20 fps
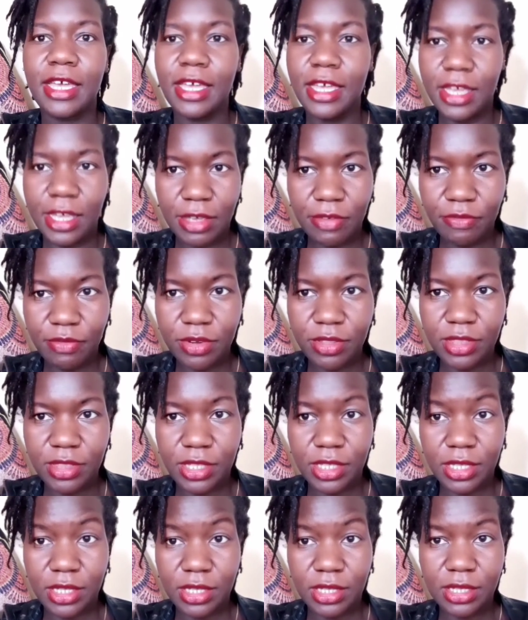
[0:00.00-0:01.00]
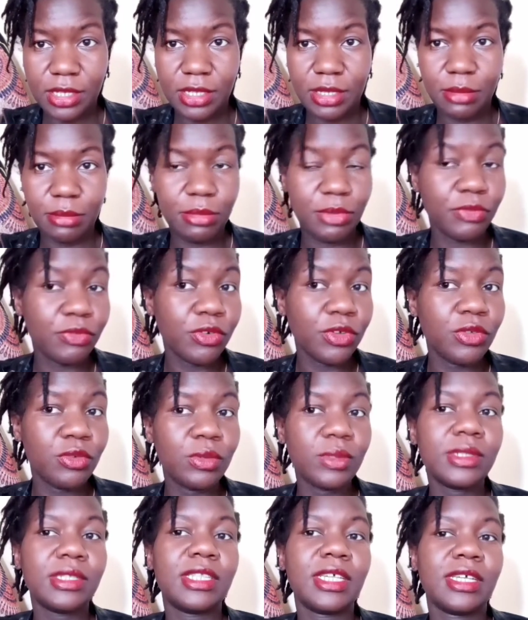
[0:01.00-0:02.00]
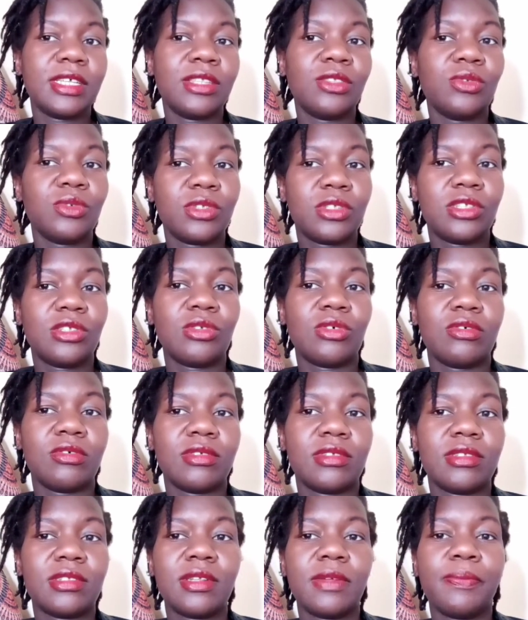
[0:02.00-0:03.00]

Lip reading: everything before you use those songs.